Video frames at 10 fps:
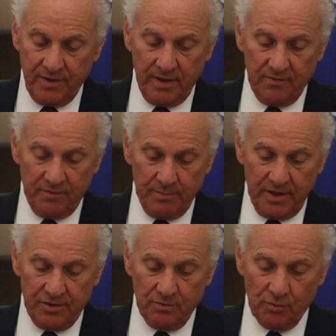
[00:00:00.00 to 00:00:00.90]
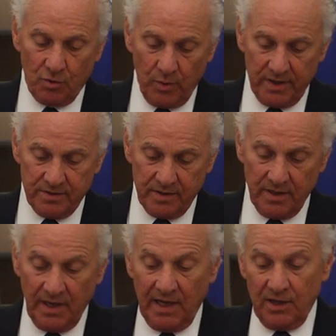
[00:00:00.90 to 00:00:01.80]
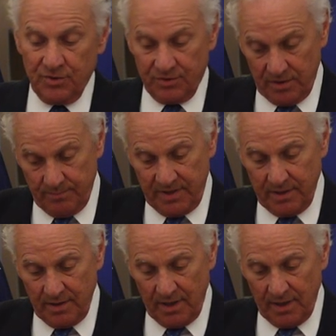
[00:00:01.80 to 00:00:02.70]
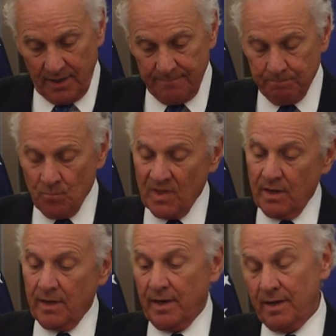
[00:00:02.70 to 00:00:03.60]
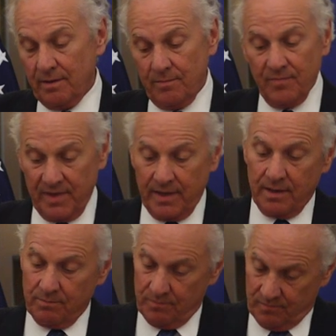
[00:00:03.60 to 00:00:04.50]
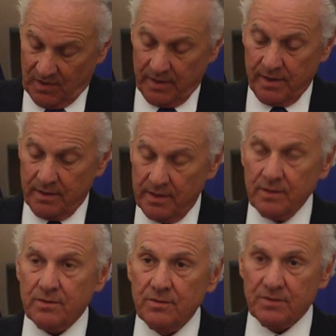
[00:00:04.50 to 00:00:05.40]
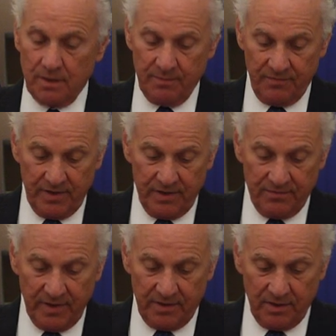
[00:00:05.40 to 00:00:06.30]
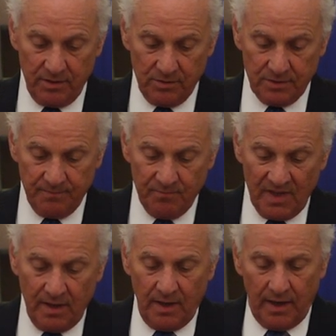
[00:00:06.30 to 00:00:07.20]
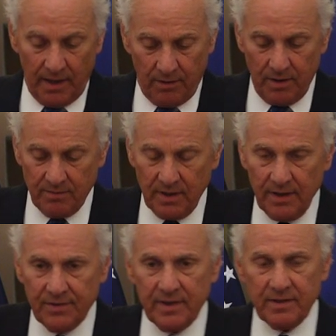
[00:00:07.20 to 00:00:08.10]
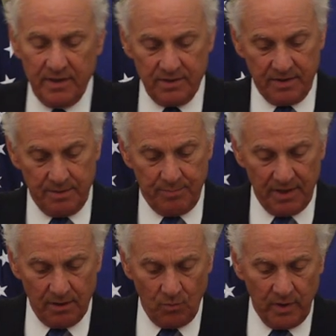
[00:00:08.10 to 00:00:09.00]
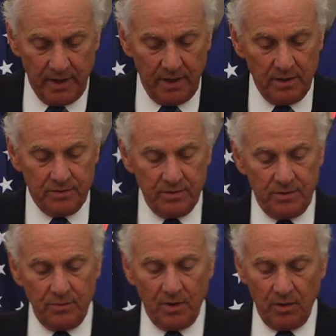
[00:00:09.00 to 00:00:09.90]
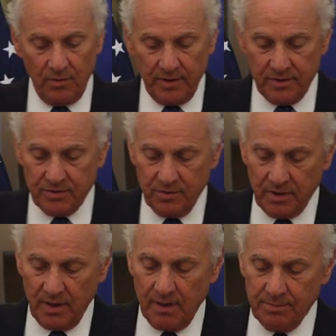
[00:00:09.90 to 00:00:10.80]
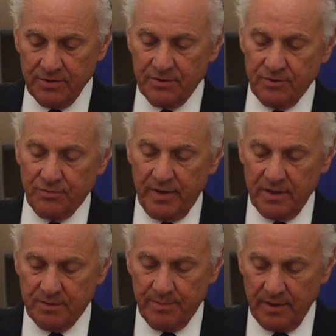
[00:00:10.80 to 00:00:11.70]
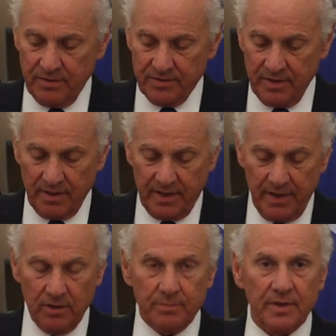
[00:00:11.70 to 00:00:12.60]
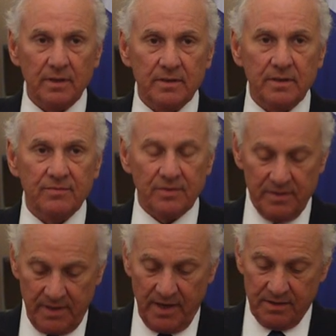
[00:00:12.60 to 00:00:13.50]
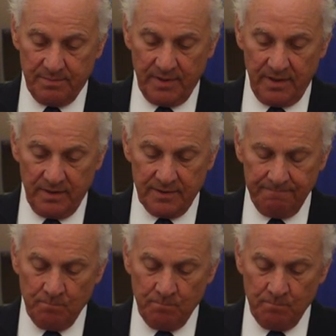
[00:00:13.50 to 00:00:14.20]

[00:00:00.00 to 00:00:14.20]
the information requested. Some did not, and that led into some of these vetoes. However, I think there's a better way to do all this to accomplish the transparency and accountability for the taxpayers.